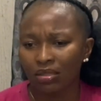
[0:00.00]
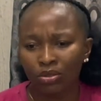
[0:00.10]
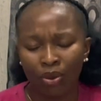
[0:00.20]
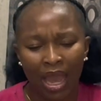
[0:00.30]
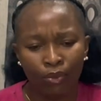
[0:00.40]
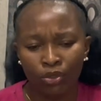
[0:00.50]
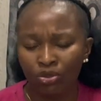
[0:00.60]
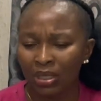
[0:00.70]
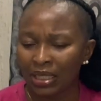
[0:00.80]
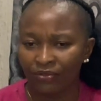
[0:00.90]
So I
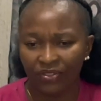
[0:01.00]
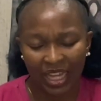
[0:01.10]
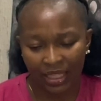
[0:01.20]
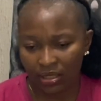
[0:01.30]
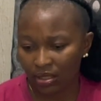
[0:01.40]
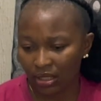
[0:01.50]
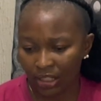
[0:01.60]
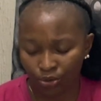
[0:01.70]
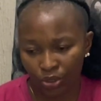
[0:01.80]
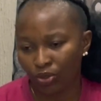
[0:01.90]
want to leave that
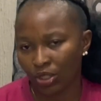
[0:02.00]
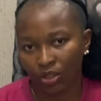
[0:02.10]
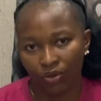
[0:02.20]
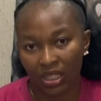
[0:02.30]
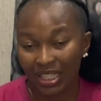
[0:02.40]
in 2023.